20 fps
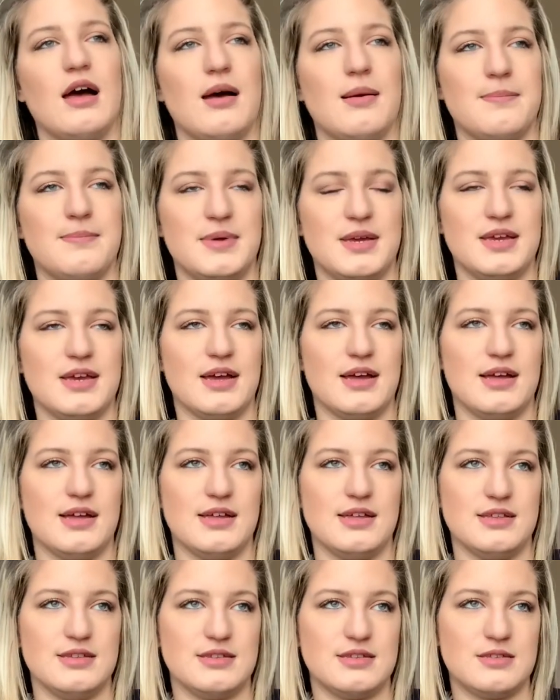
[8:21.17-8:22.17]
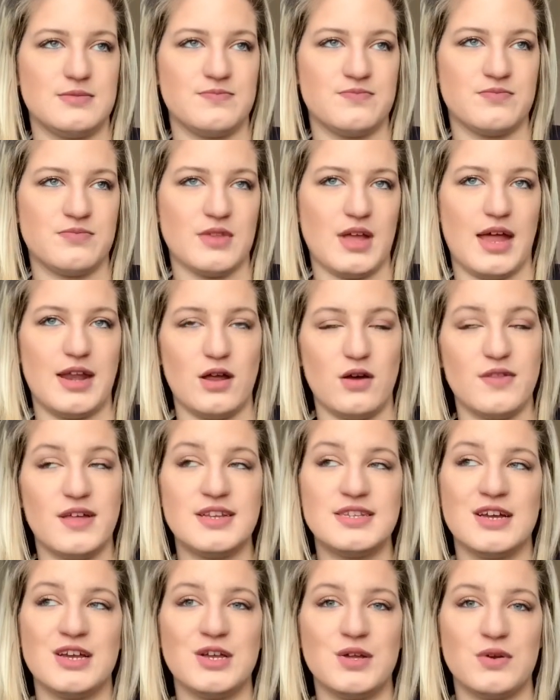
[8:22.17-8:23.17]
because I know they
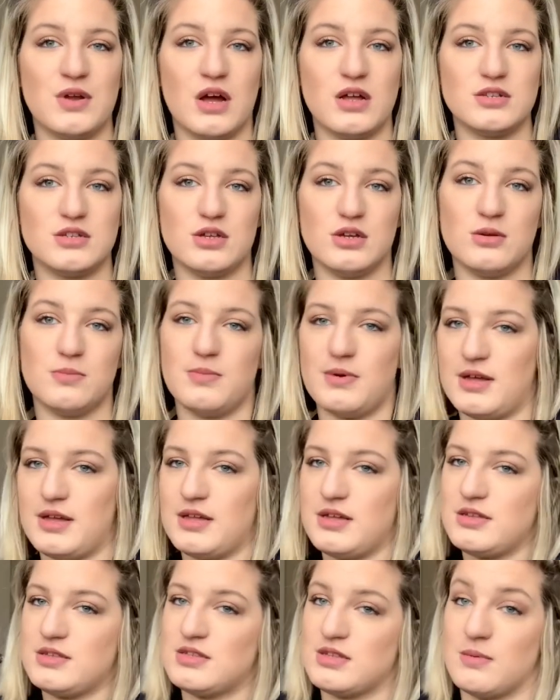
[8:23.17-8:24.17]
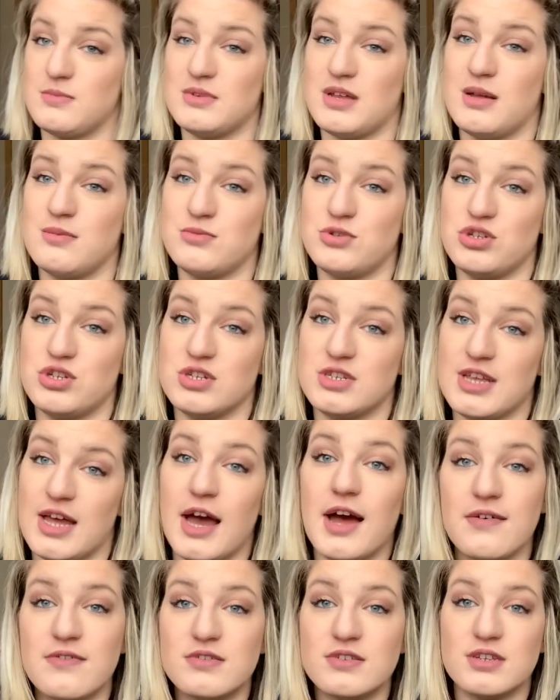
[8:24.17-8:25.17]
tell you not to, but sometimes you just
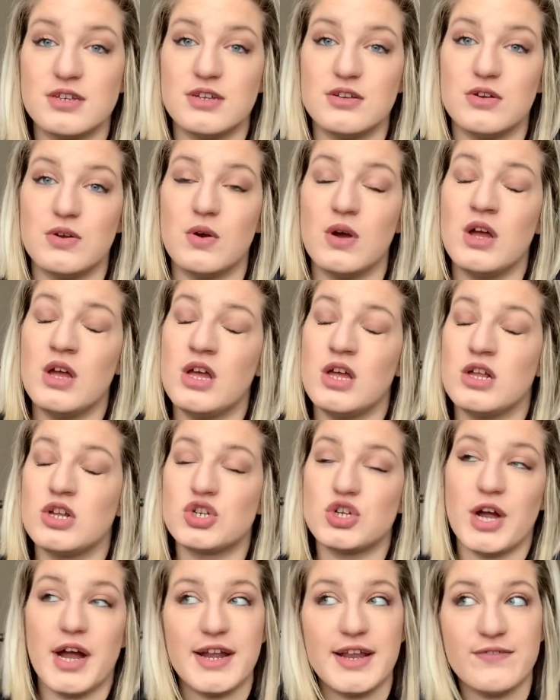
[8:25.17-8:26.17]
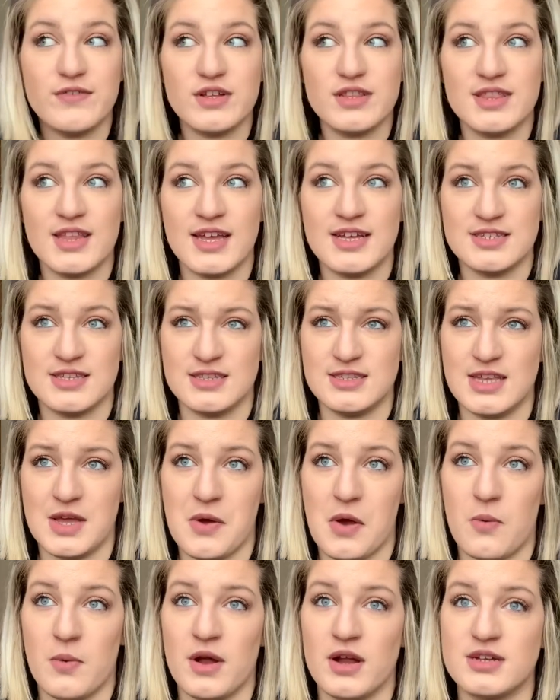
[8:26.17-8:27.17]
have to try different things and see
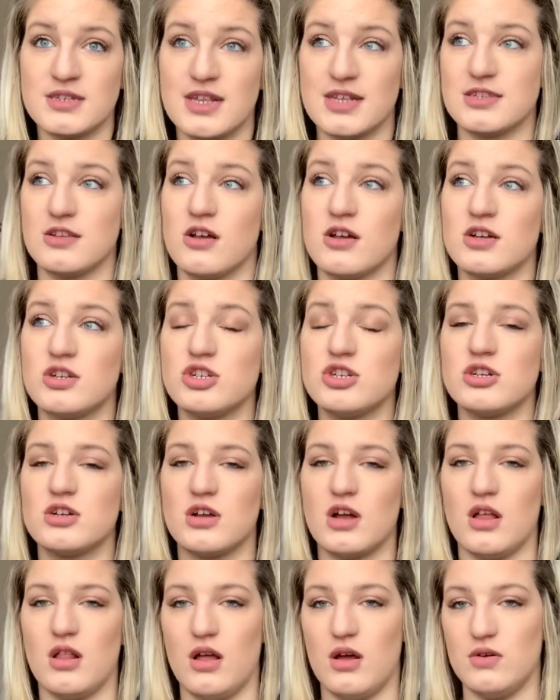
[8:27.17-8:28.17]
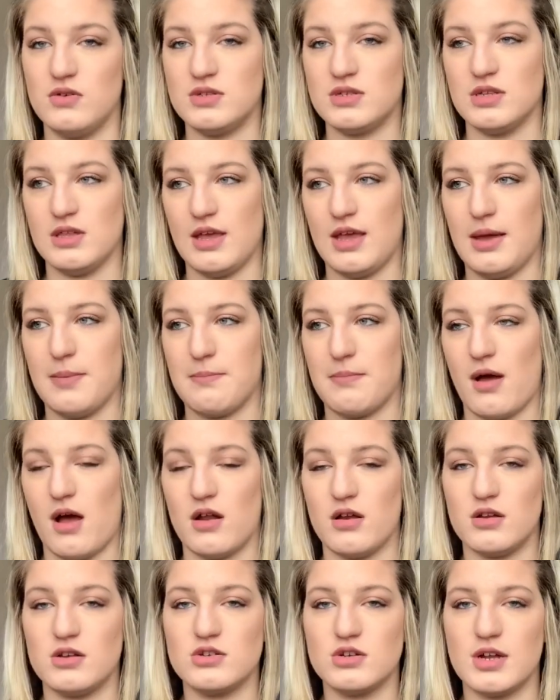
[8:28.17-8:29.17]
what works. As long as you're closely
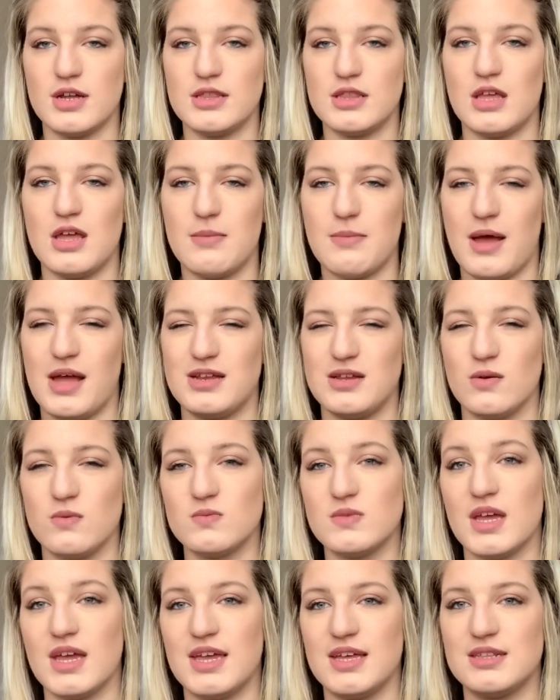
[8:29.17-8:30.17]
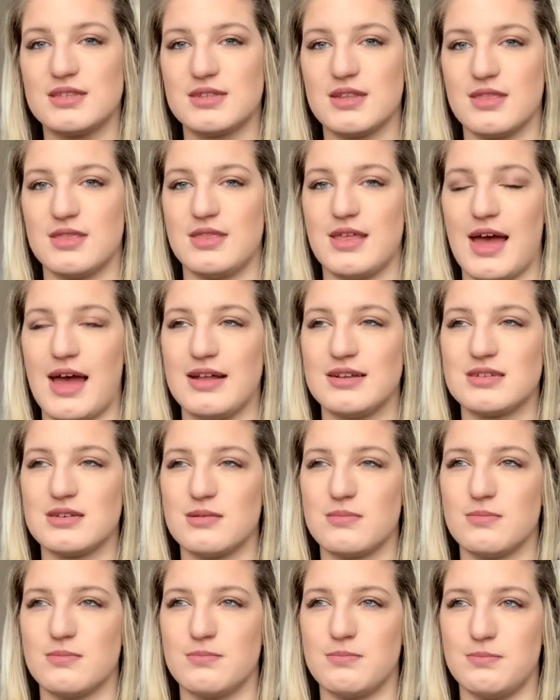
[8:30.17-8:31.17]
monitoring them, I don't think it's that
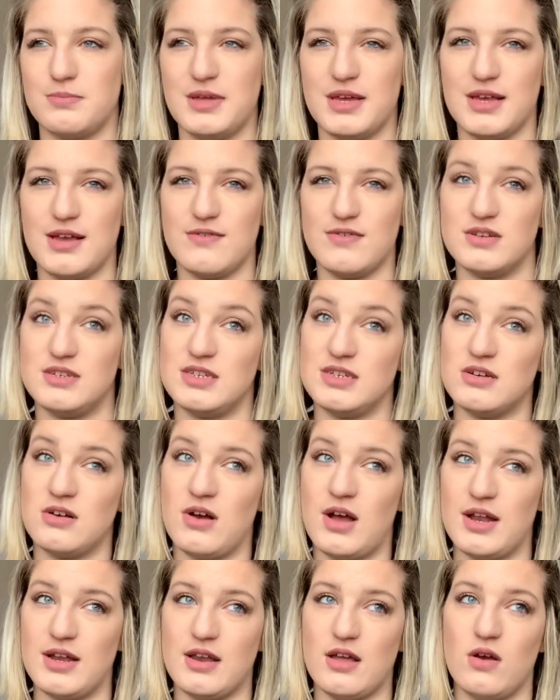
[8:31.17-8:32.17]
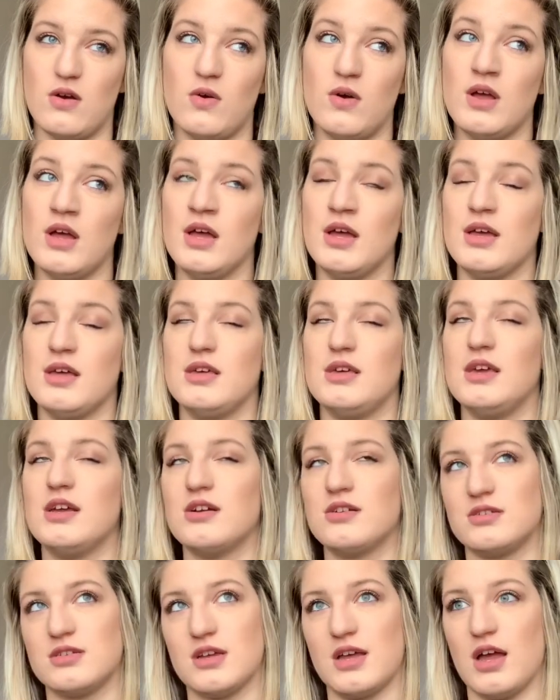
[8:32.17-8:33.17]
big of a deal. I know
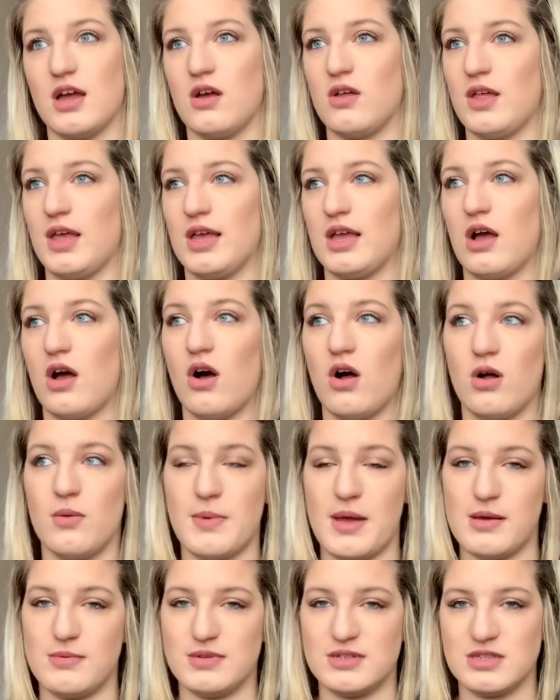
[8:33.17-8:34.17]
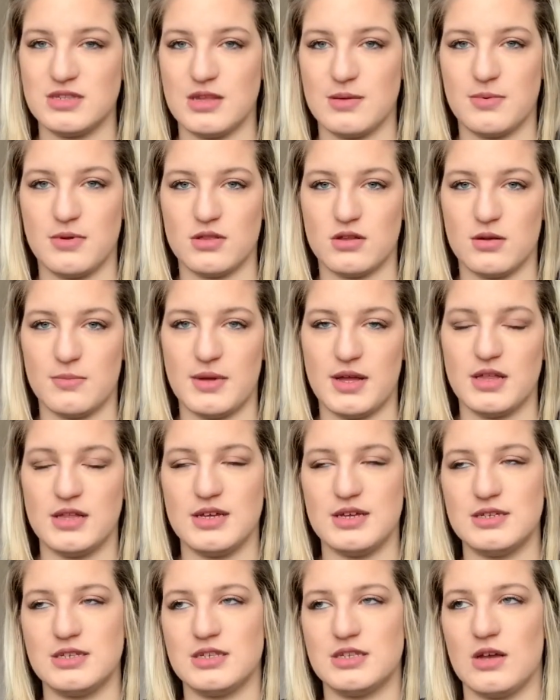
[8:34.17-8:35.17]
years ago, like, all babies slip on their
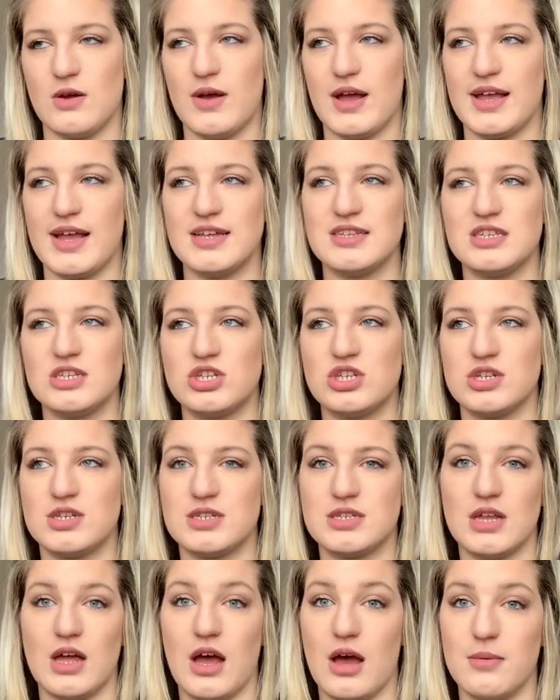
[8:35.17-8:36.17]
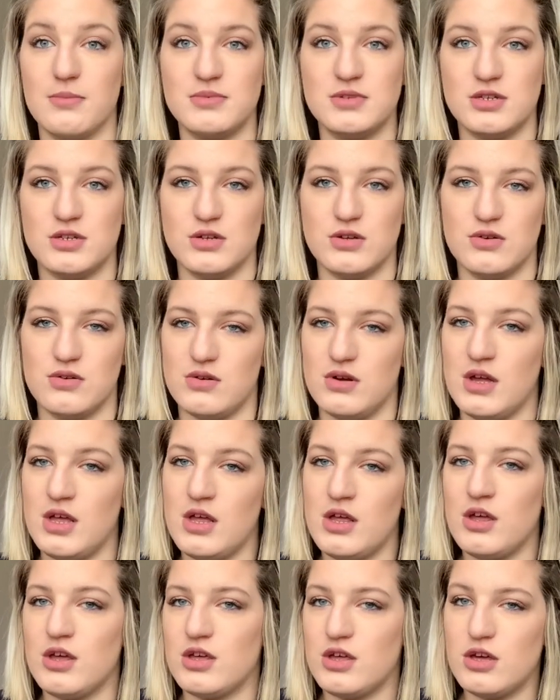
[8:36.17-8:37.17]
bellies, so I guess it's just up to
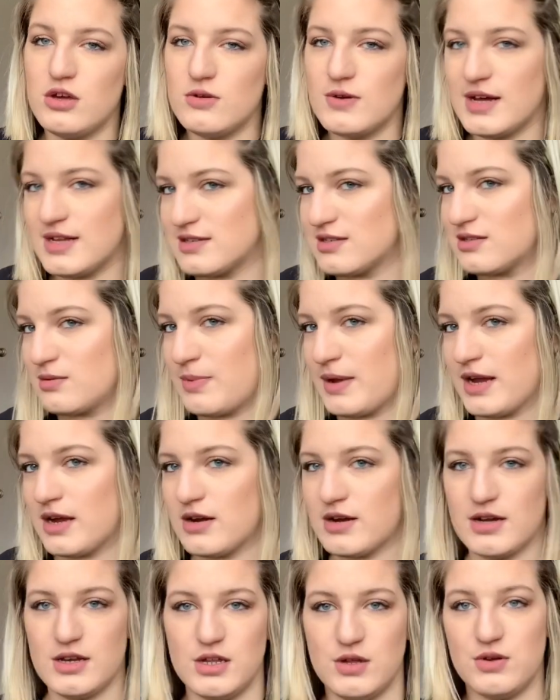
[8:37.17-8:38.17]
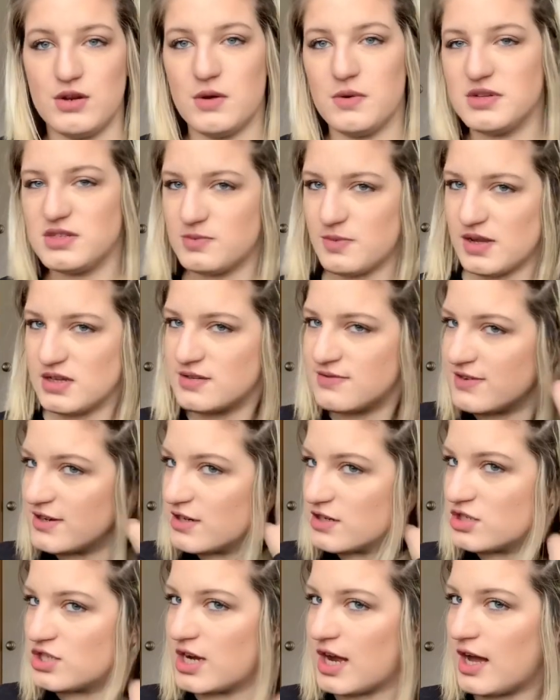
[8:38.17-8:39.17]
you as the parent. You know what's best for
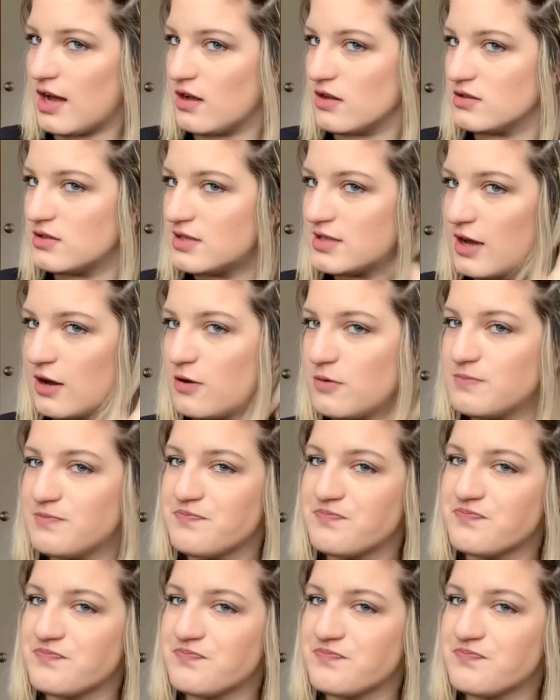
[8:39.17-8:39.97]
your child, so